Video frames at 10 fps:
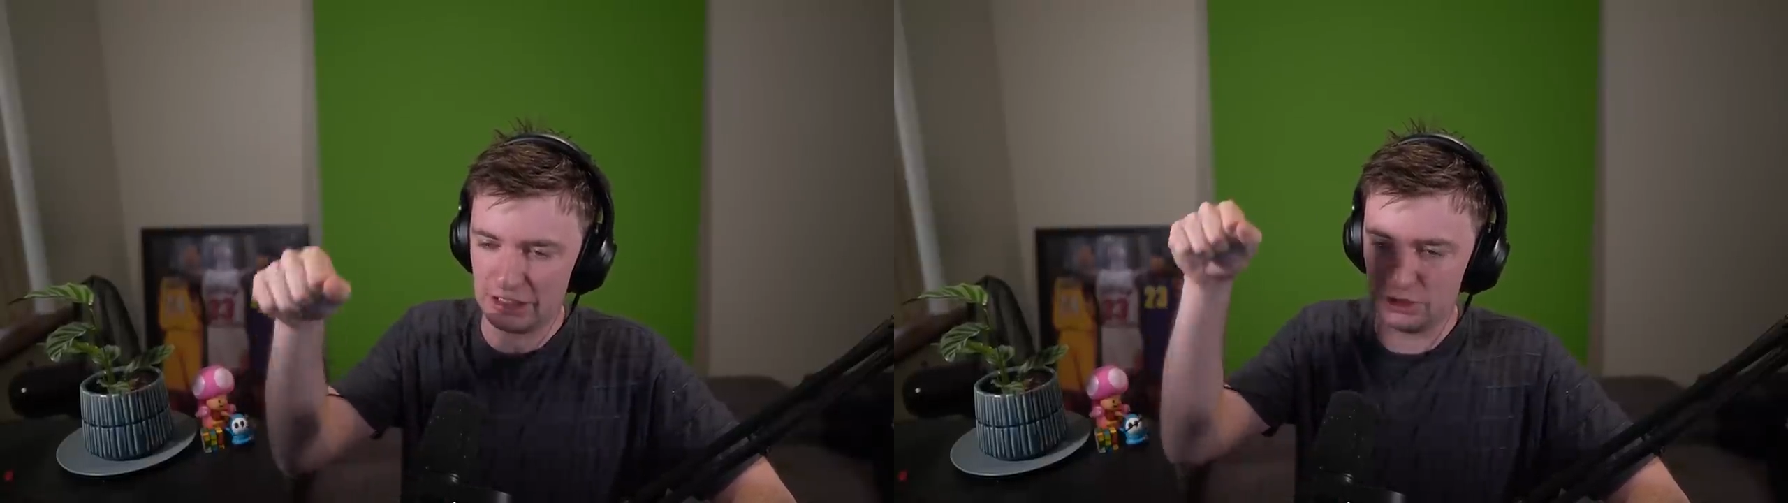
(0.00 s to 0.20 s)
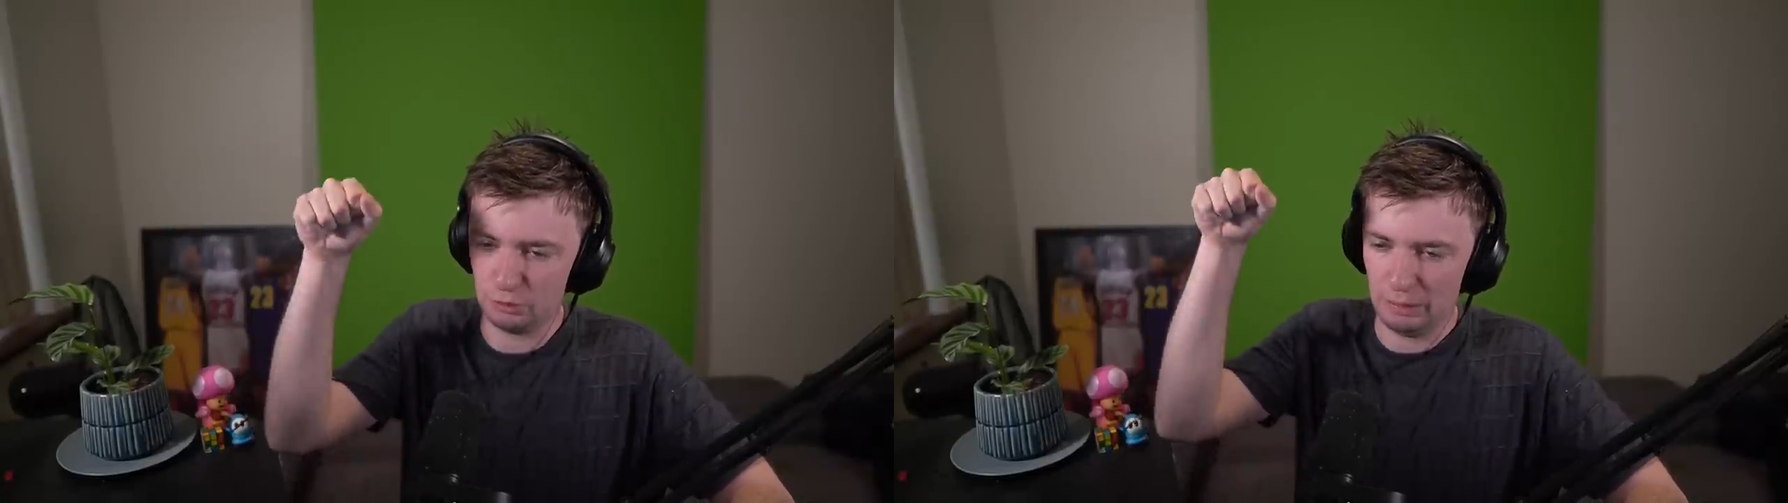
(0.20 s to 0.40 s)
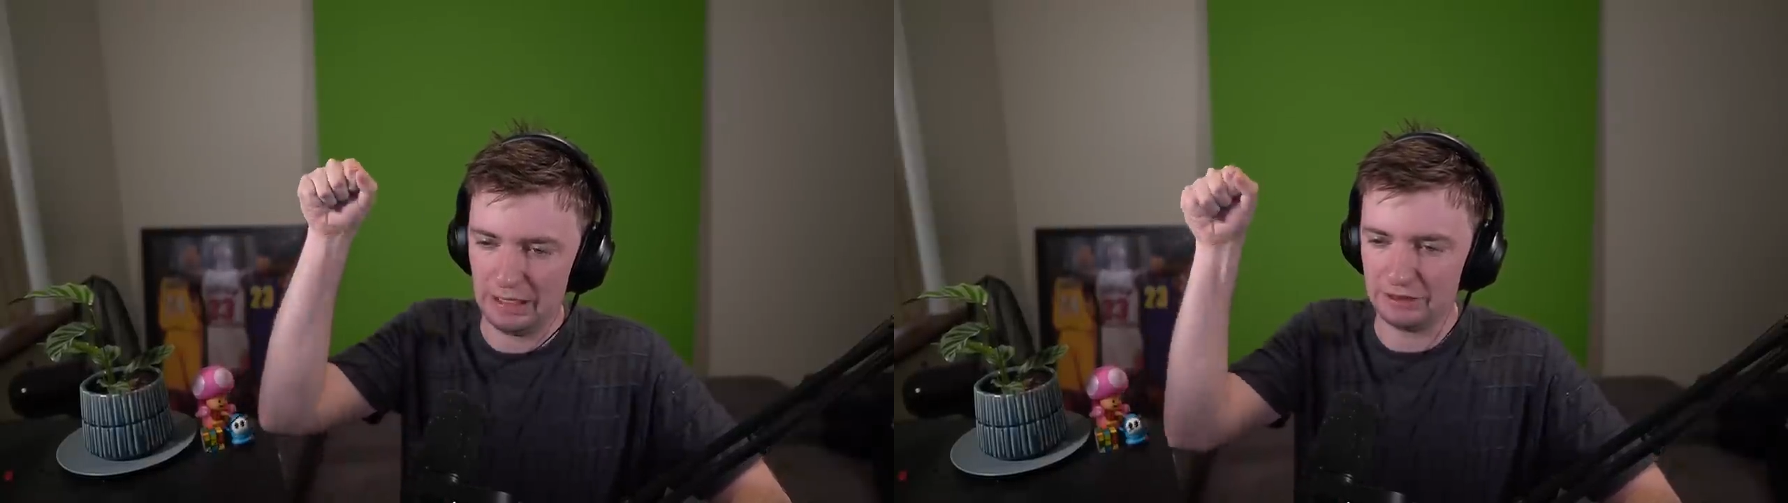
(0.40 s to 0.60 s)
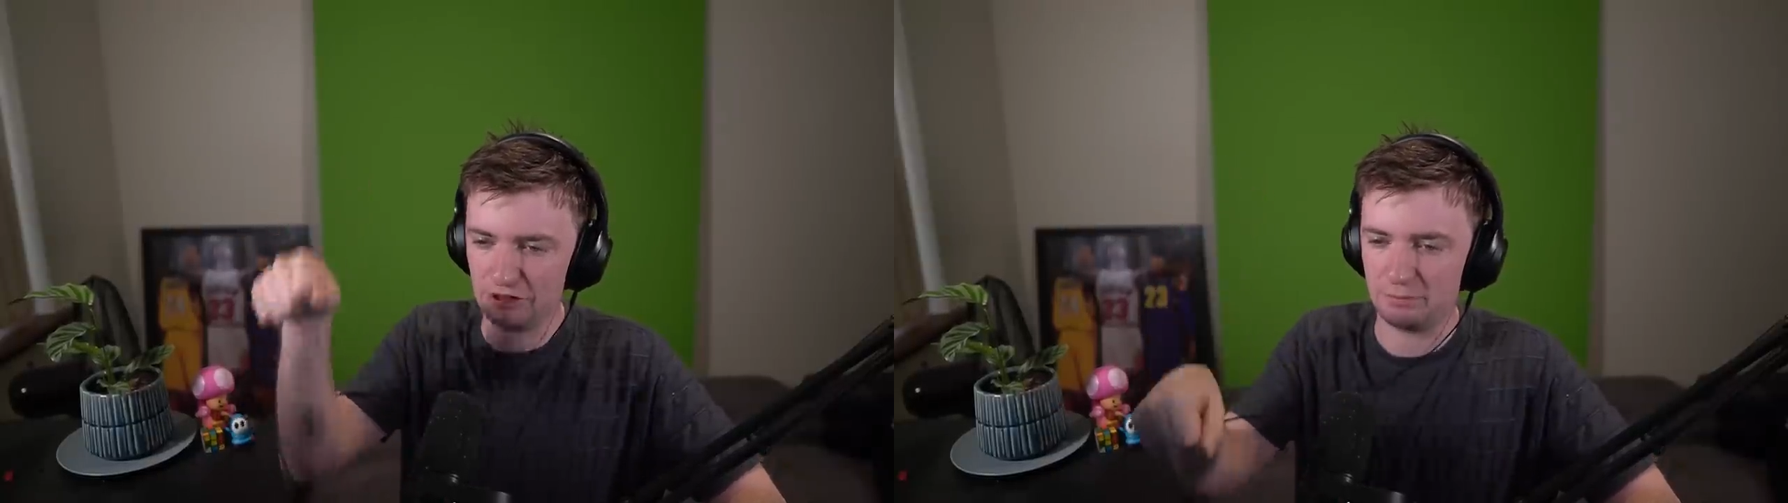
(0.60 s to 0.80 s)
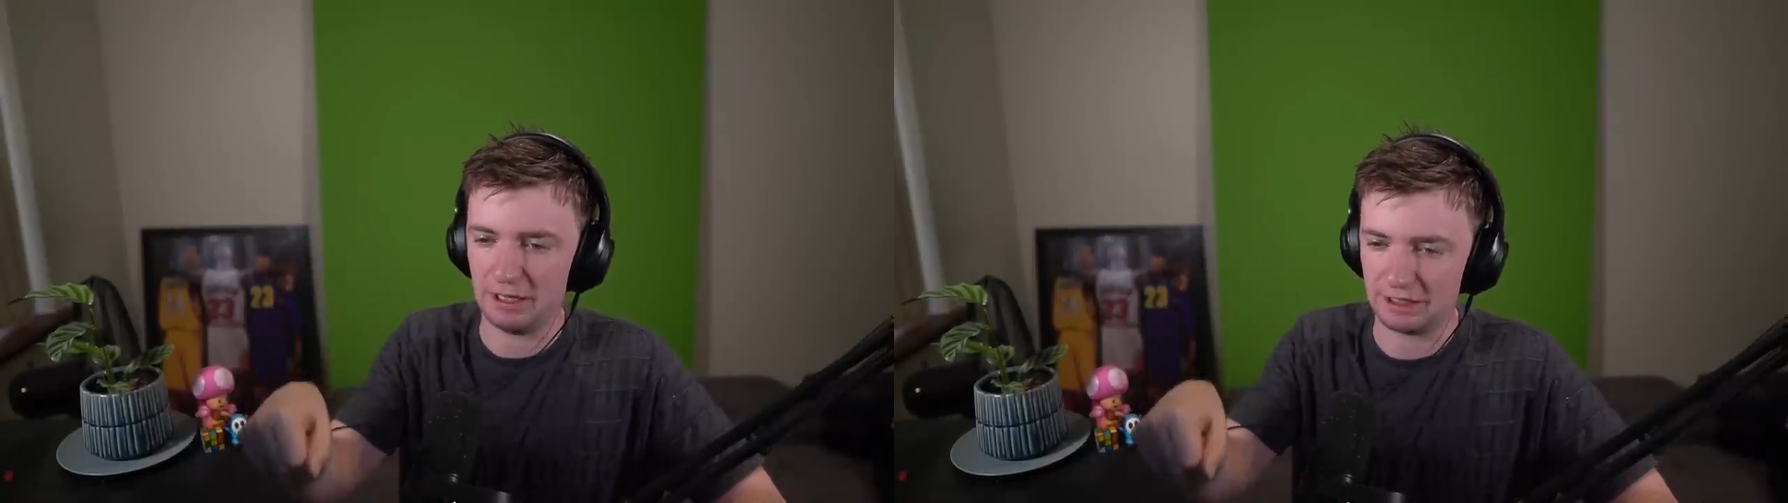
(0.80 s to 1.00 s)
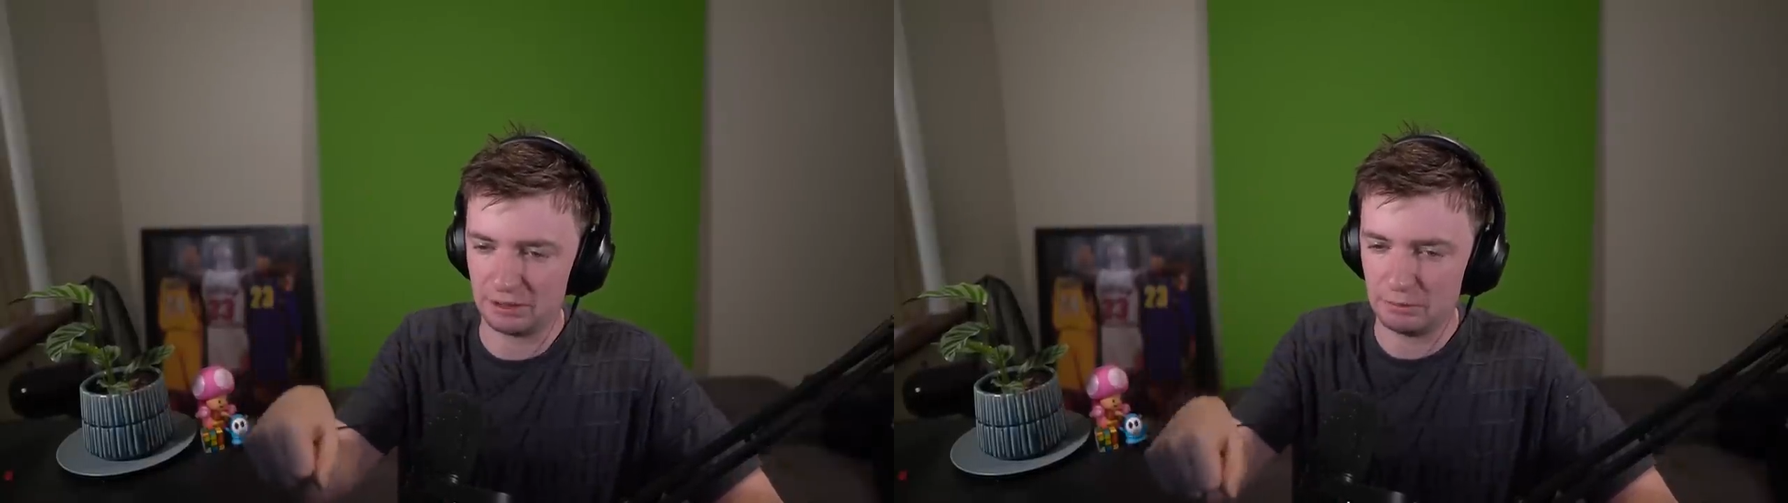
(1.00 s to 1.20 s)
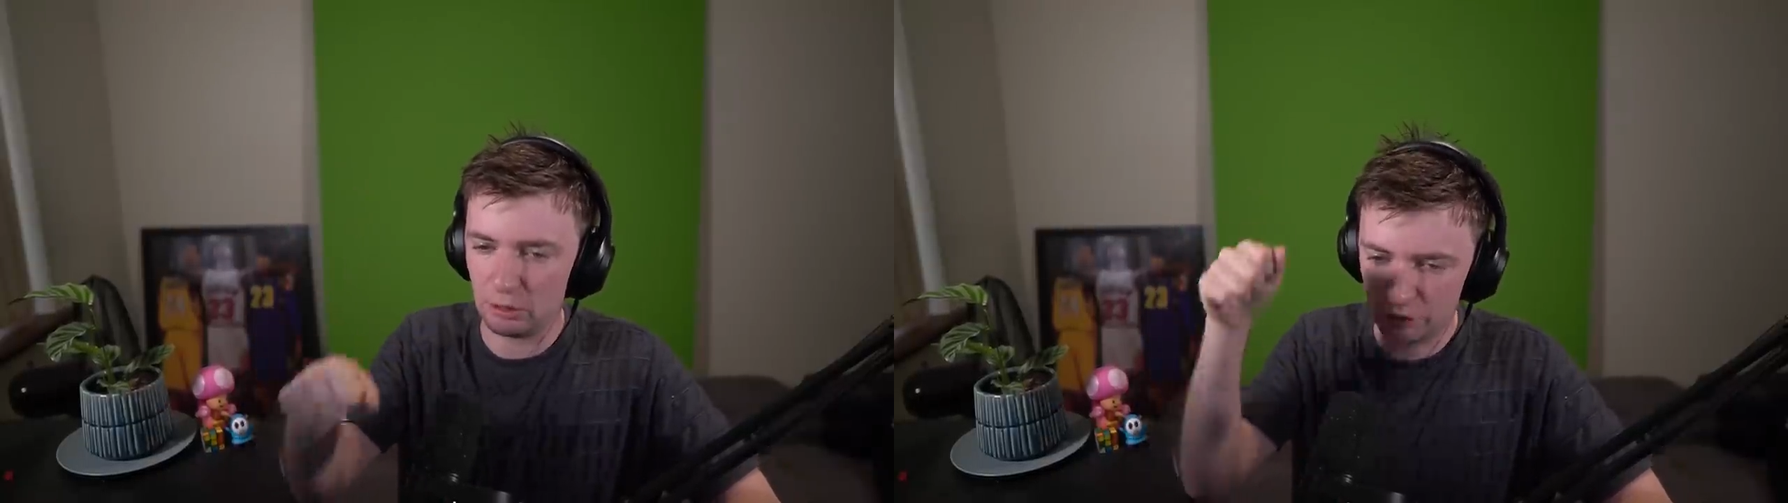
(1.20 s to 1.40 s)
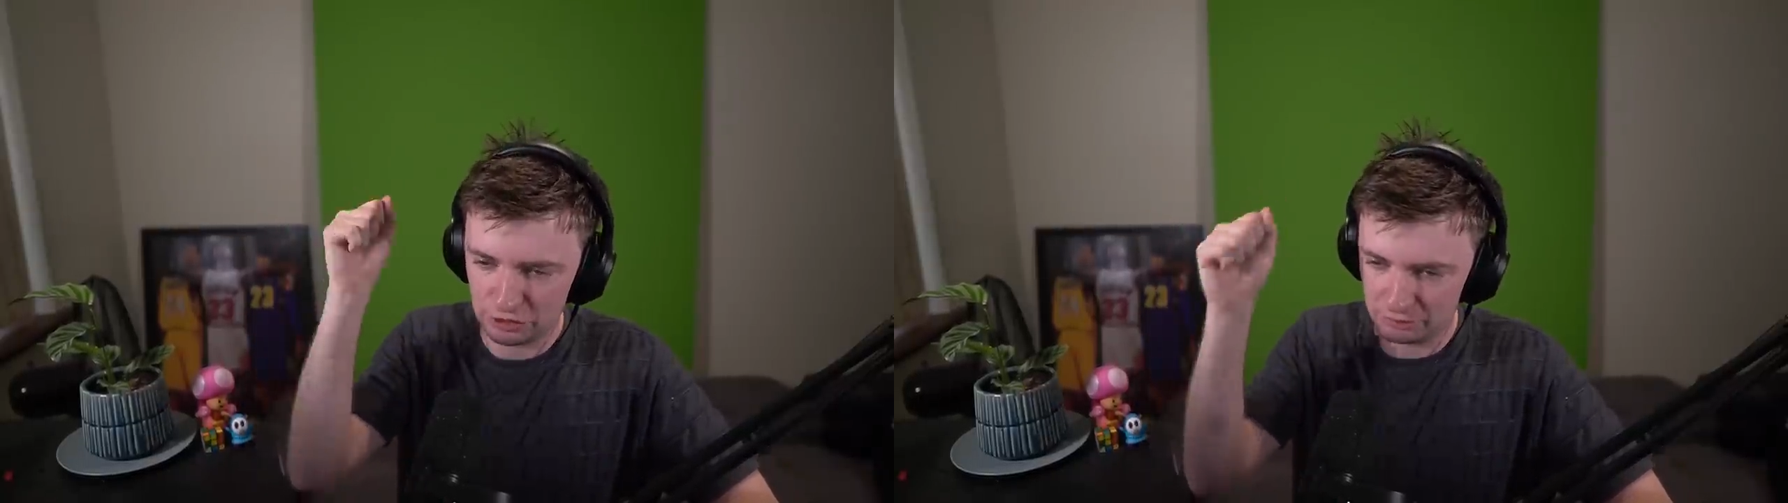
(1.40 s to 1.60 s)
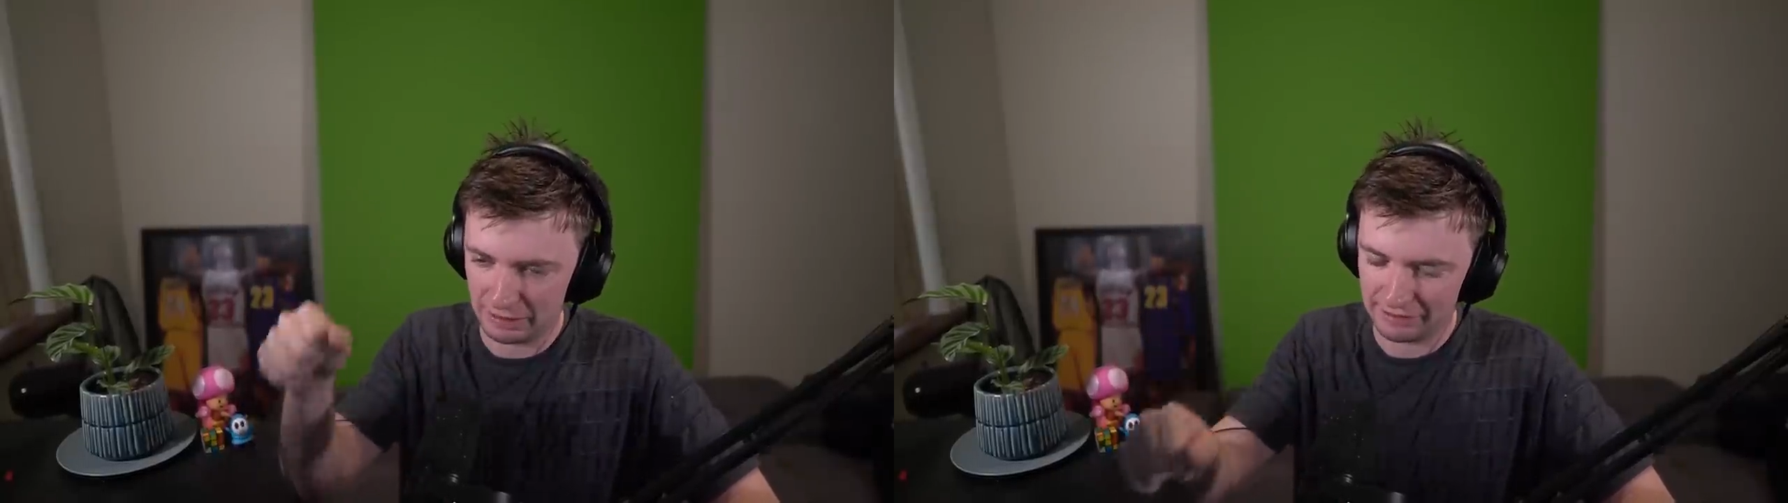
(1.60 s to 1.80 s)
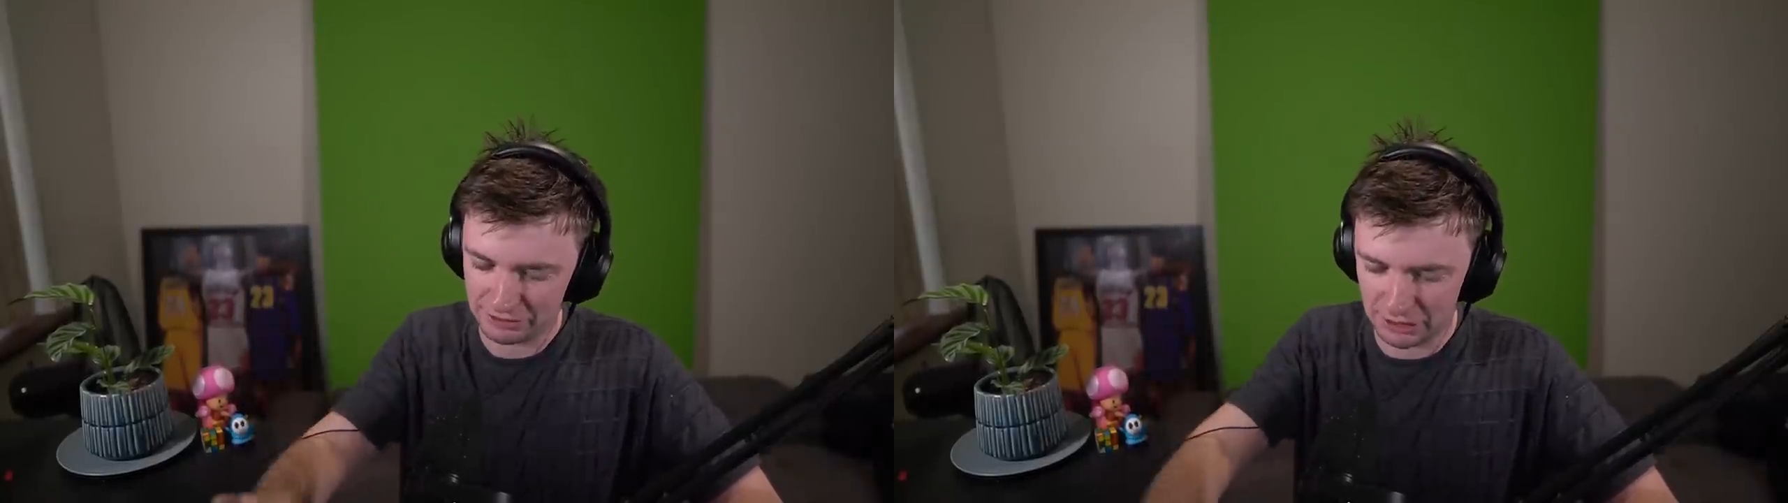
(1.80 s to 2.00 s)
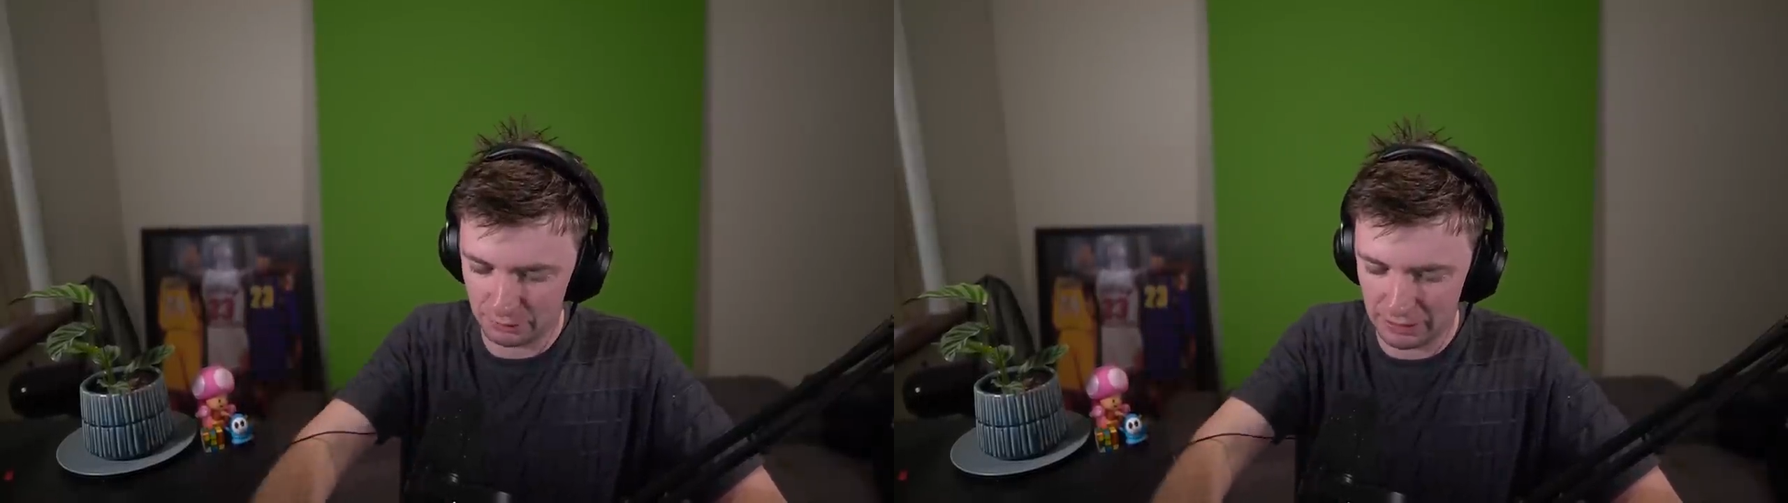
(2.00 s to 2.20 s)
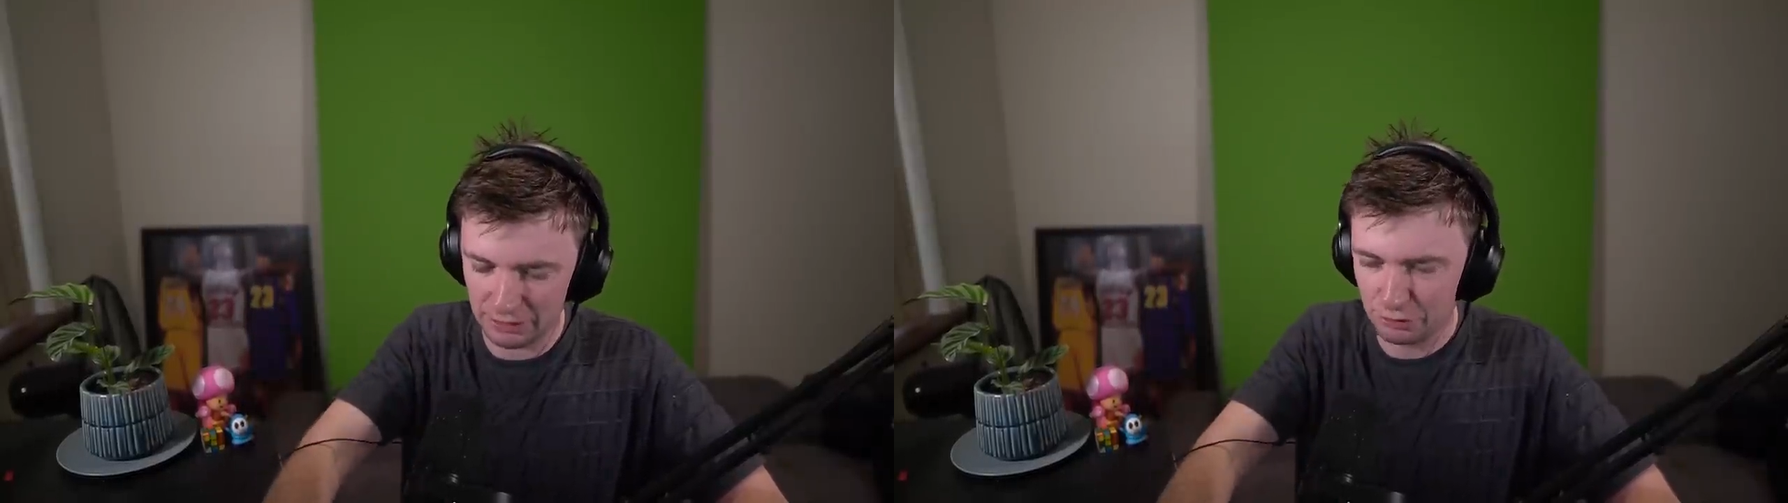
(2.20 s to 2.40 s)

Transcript: and you wait and you spike them or you spike straight away.